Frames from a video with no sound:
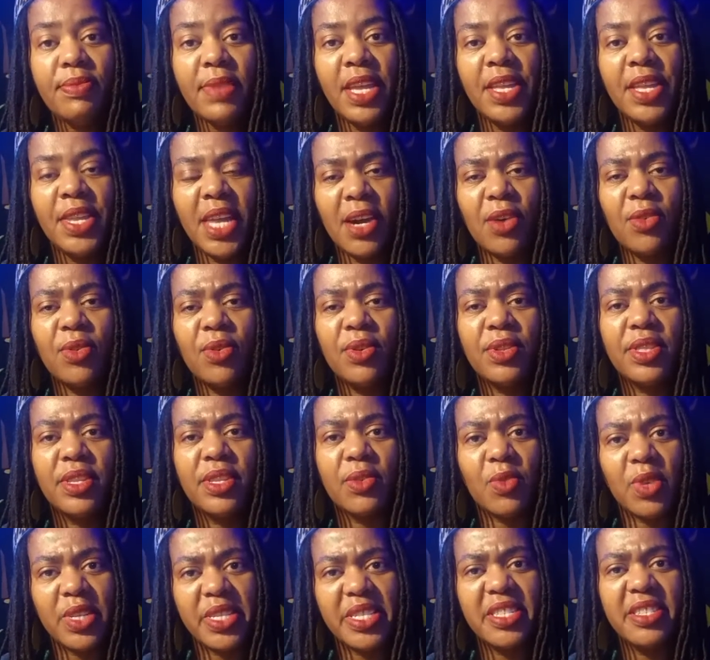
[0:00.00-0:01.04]
Now, The
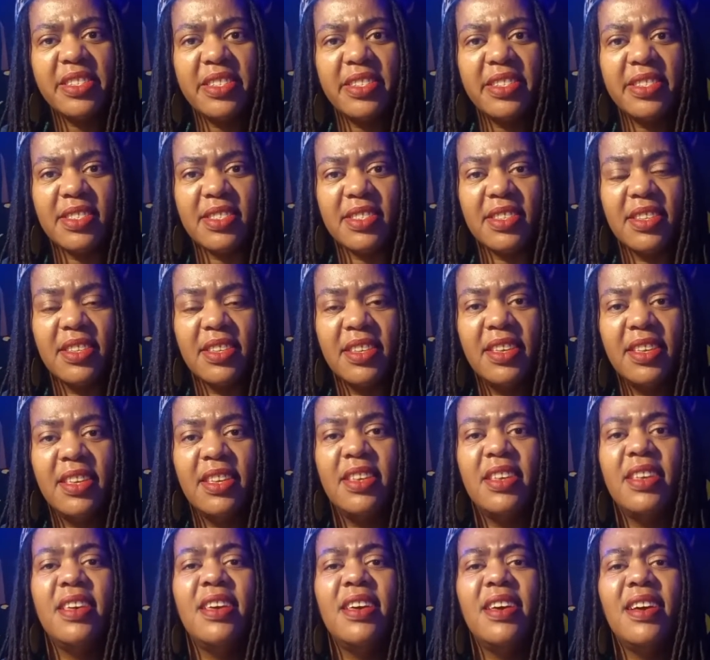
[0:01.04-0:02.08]
question is,
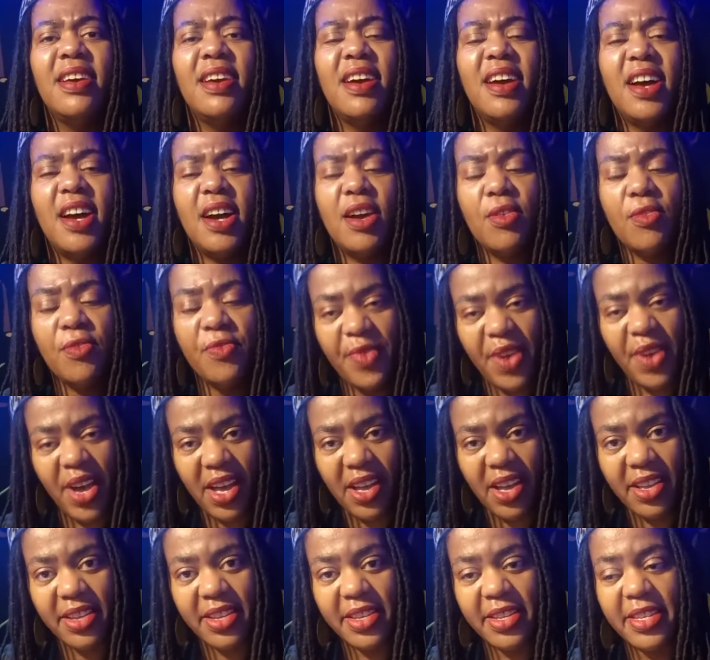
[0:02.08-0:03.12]
how far
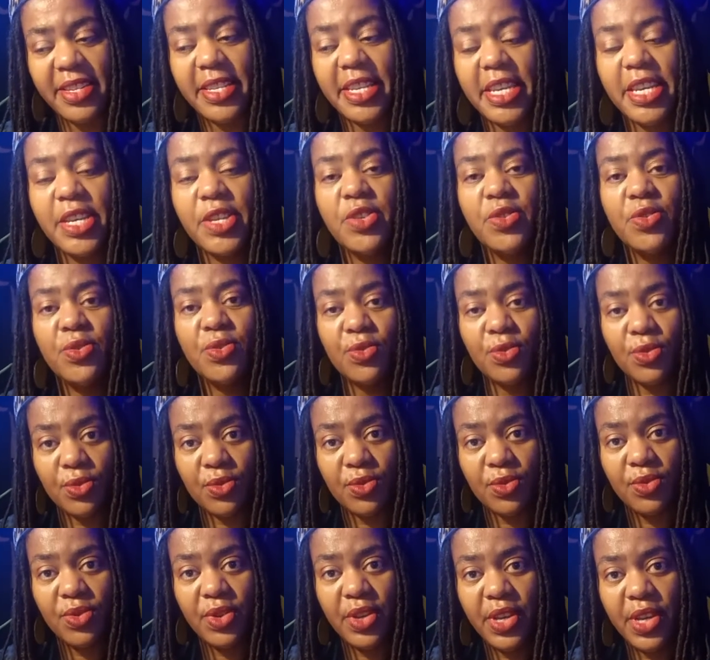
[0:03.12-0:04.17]
can you go
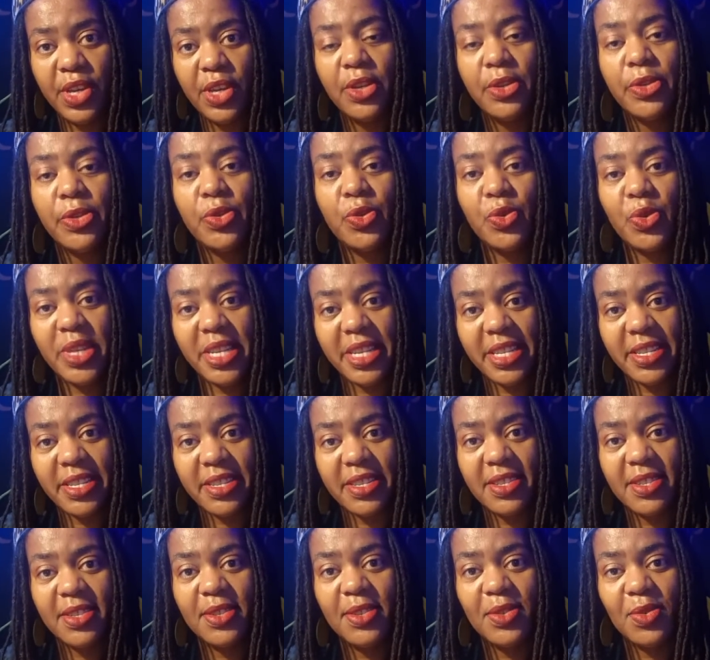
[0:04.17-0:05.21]
to get
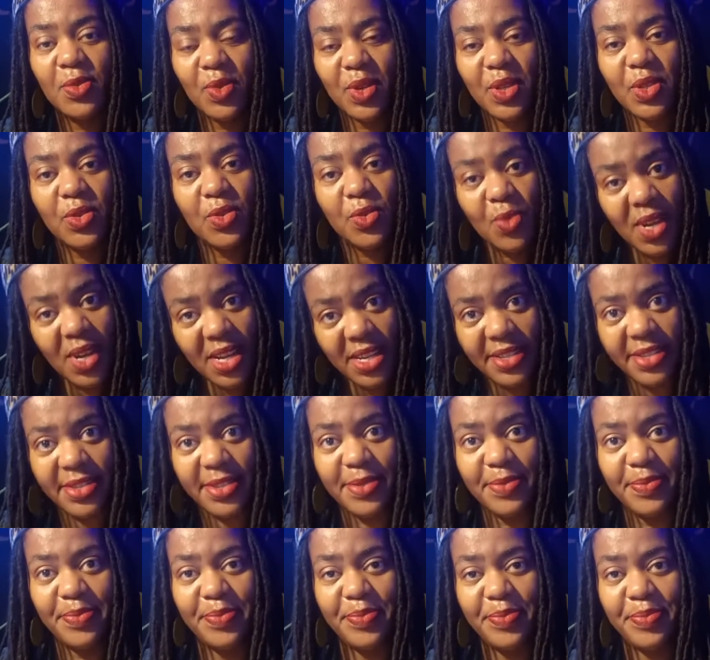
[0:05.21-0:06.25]
what you want?
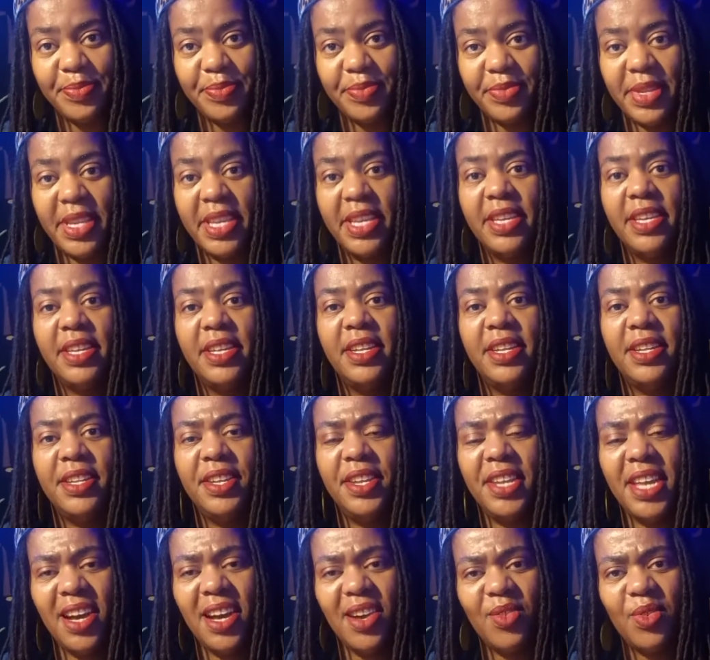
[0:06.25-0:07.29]

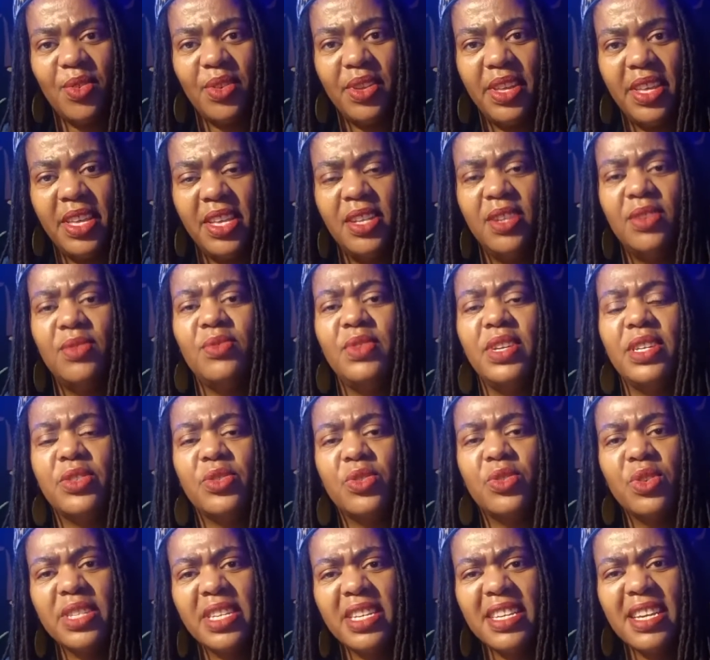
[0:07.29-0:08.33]
Now, we are
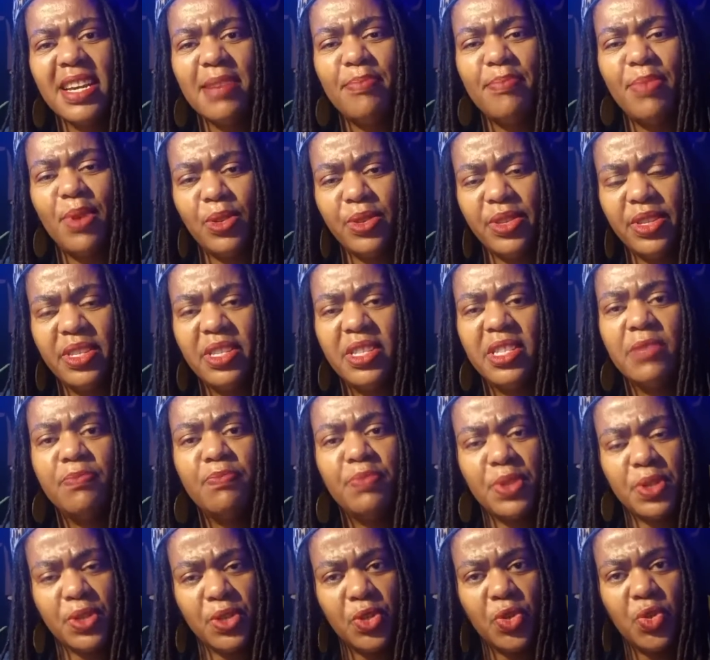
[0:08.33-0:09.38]
talking about
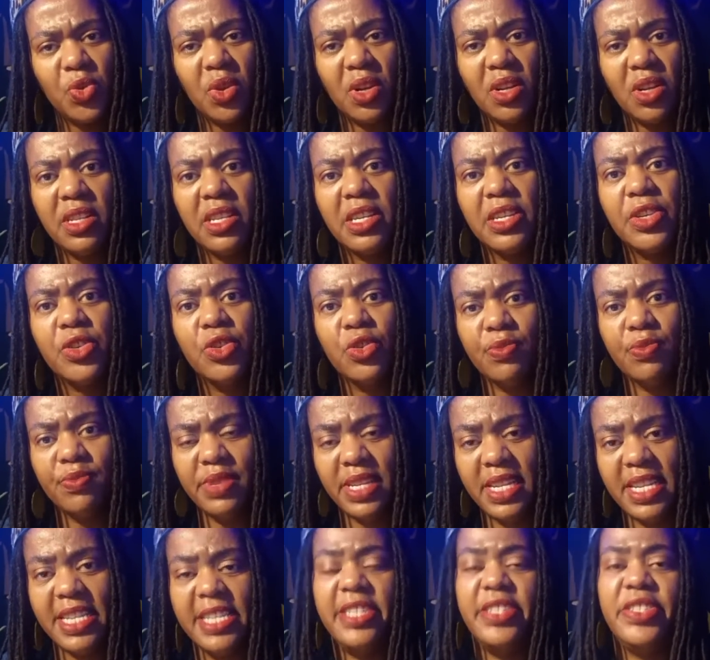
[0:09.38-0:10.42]
spiritual
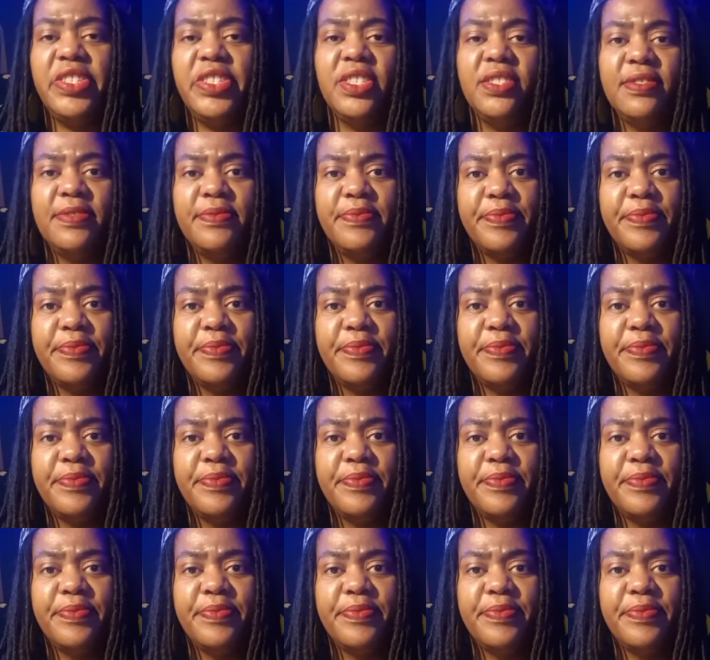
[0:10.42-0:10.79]
humiliation.